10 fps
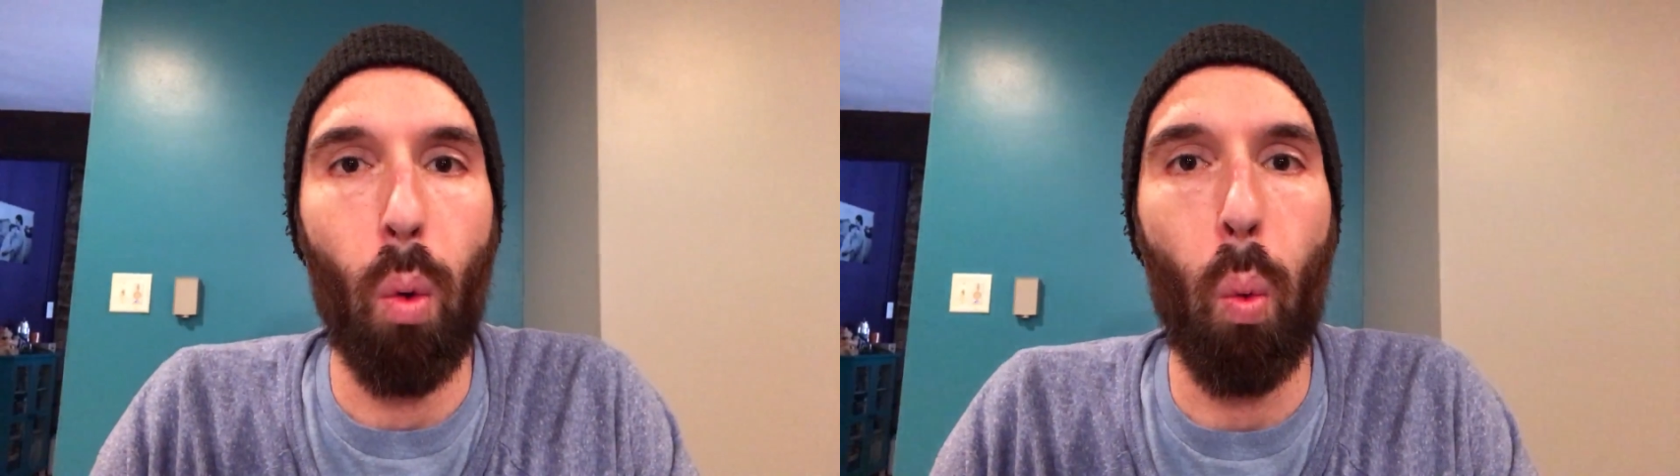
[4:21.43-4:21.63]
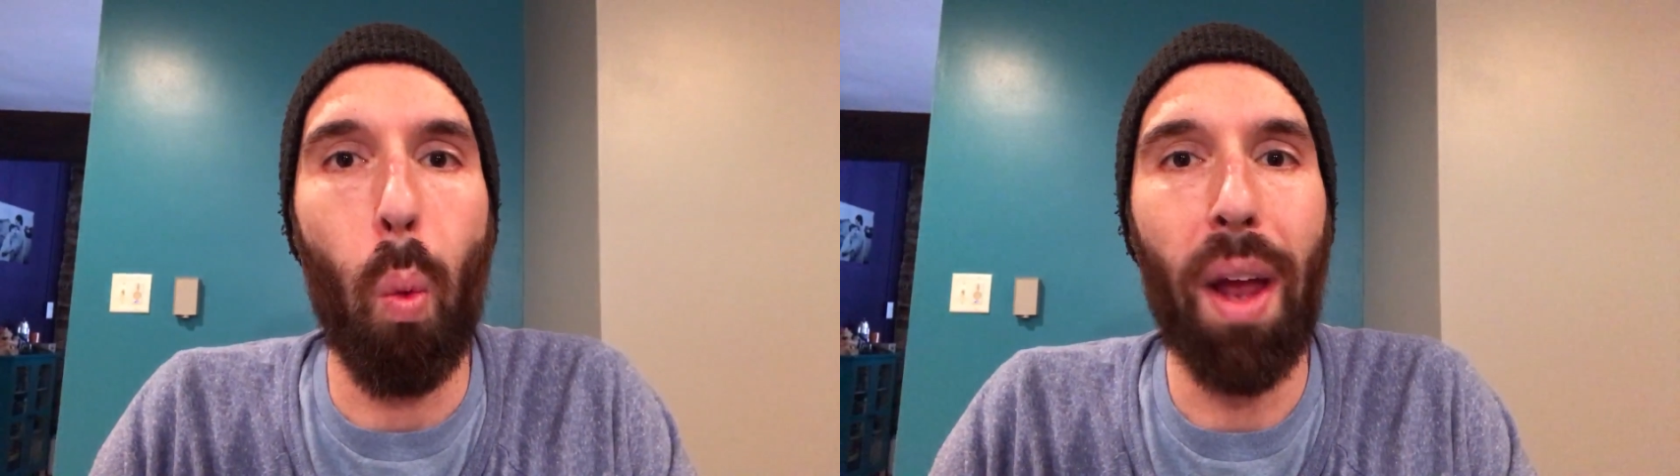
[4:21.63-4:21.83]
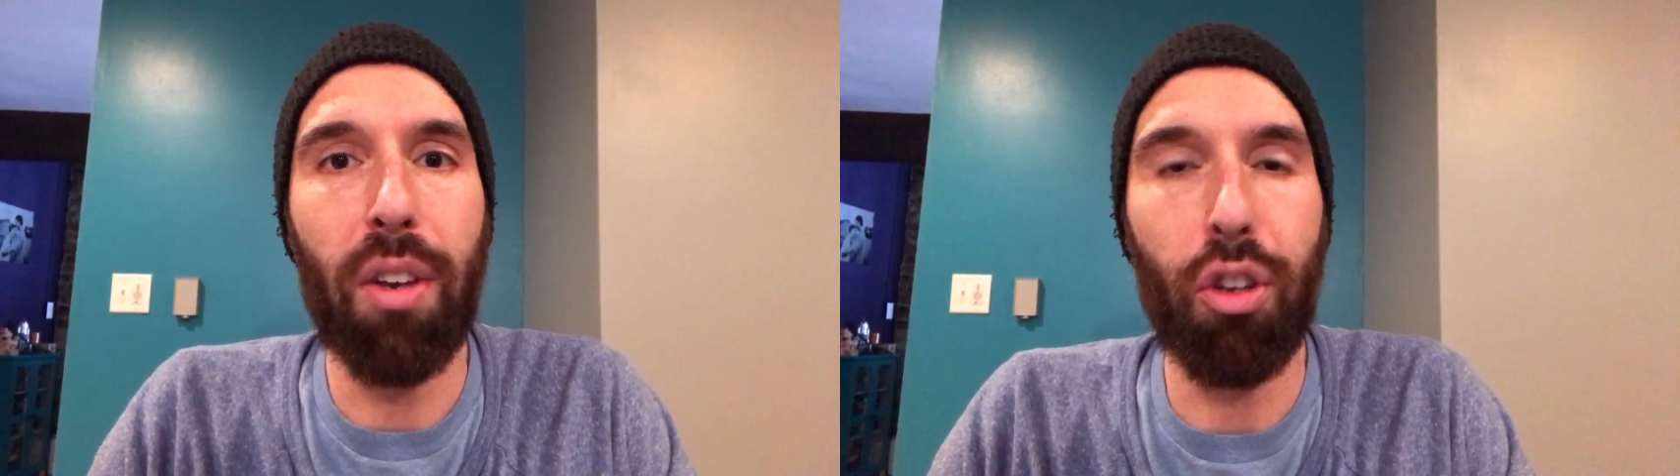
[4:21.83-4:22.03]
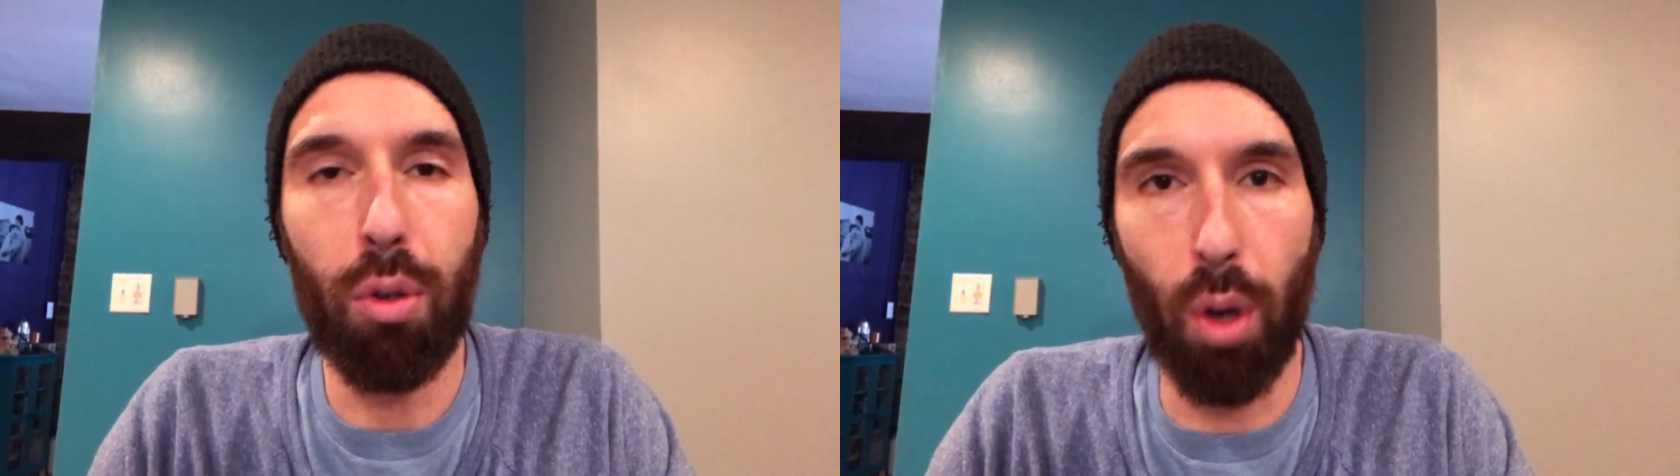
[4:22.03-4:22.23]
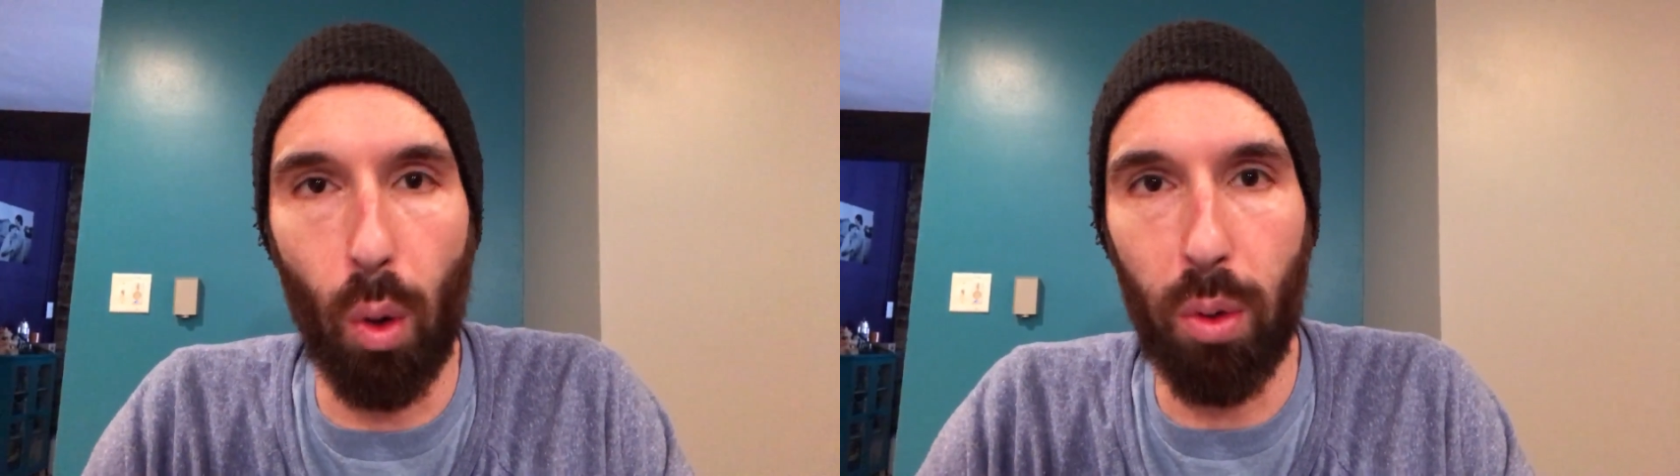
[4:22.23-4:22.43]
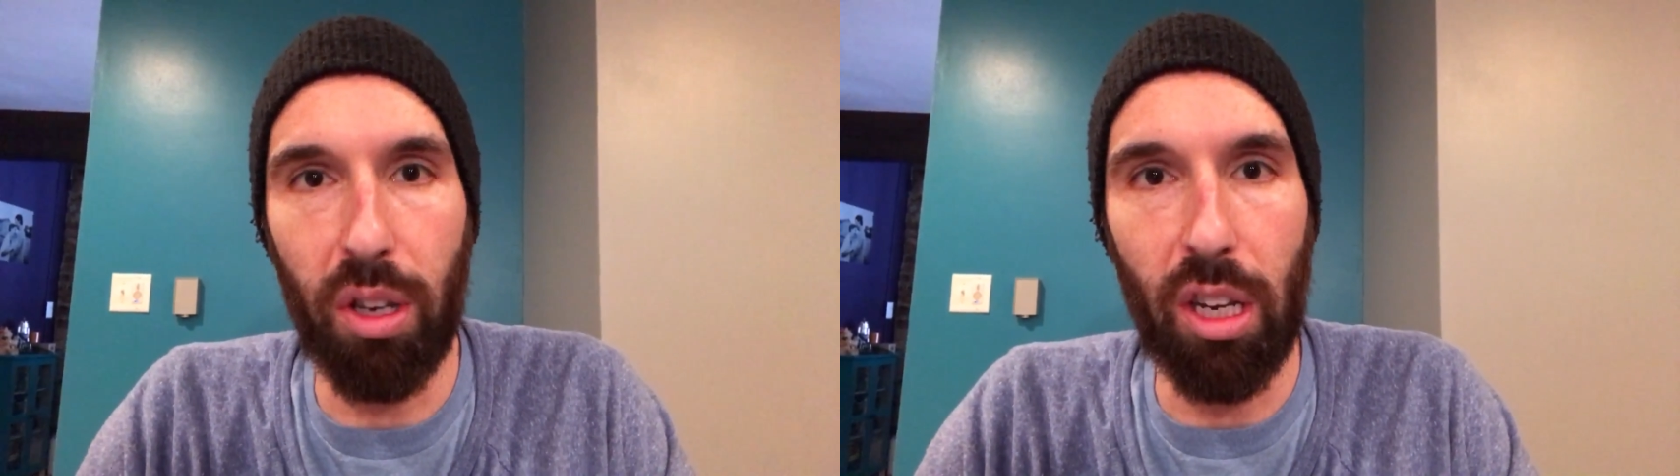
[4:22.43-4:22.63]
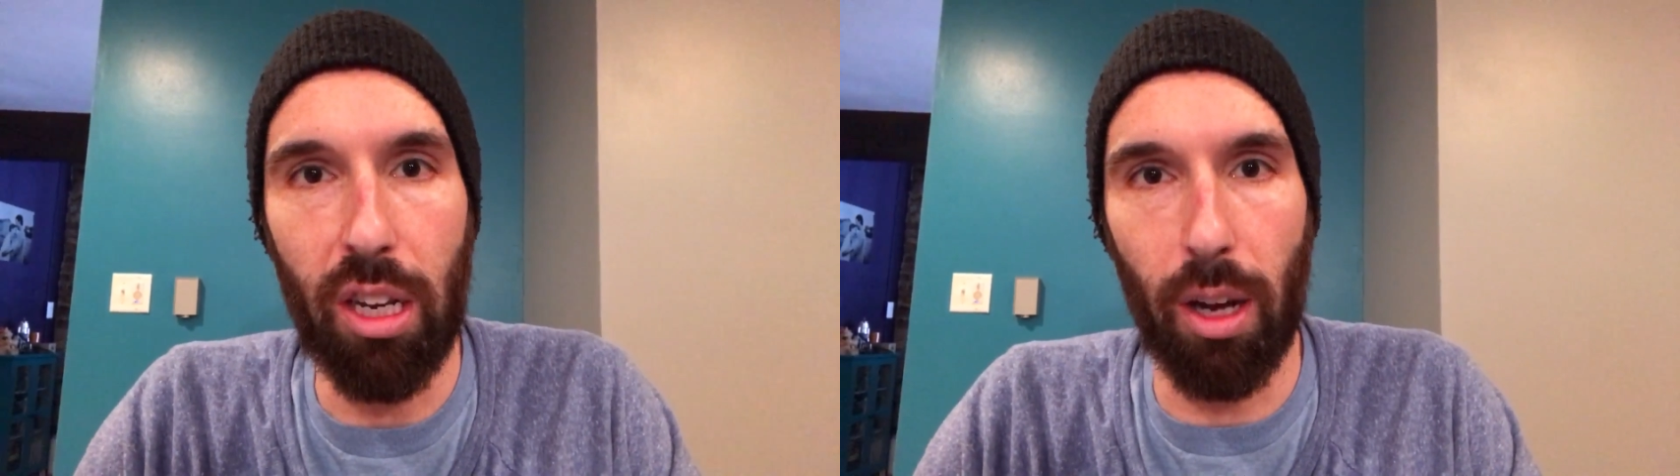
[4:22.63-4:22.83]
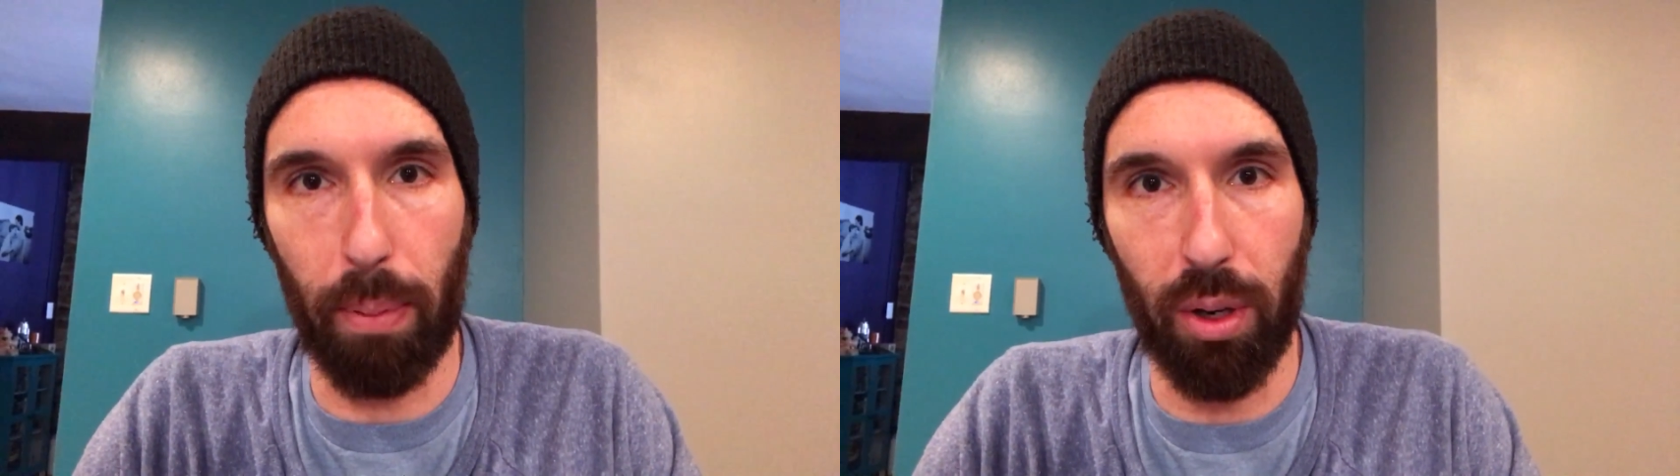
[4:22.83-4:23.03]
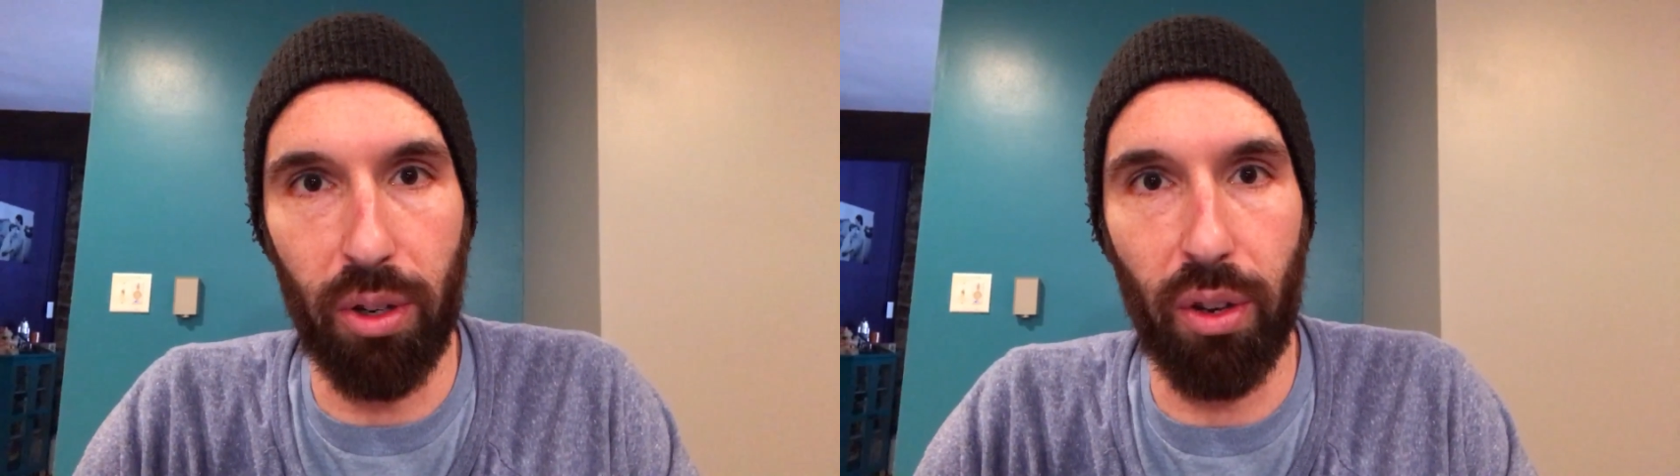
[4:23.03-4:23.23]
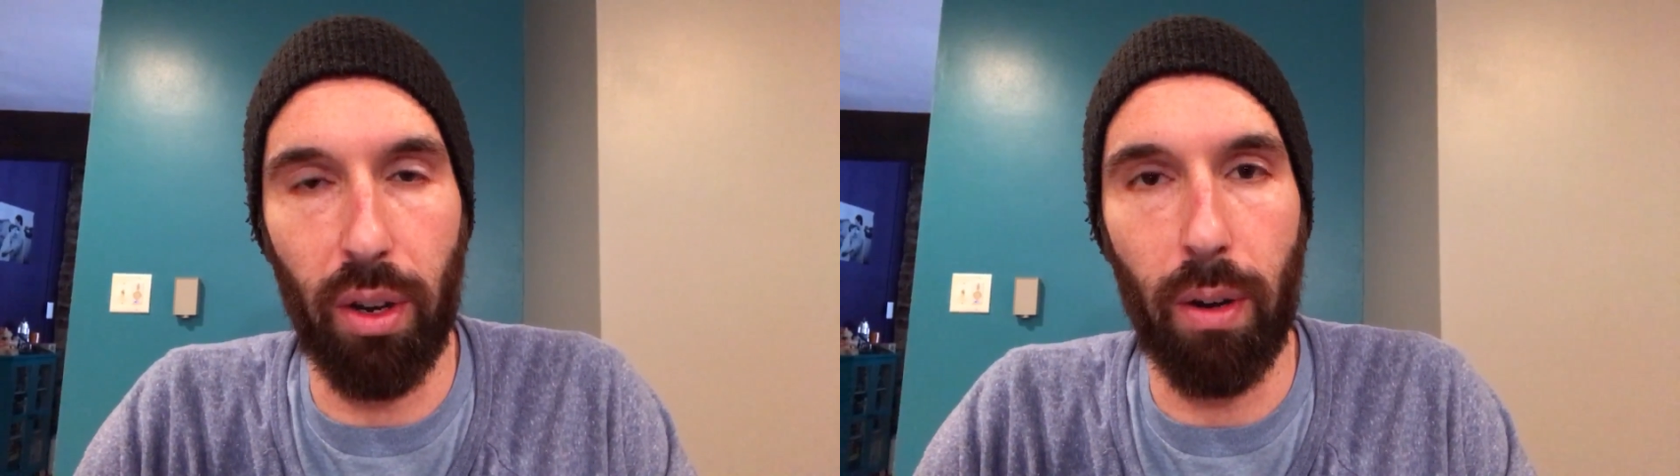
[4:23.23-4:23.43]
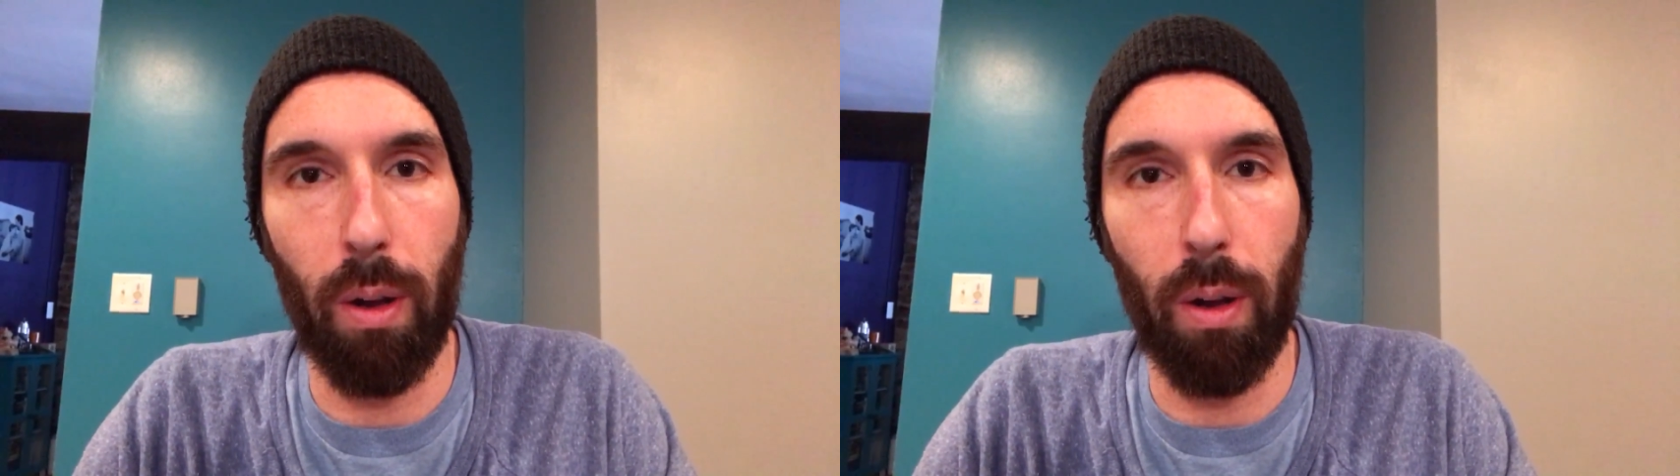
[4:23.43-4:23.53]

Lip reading: when you don't need a person.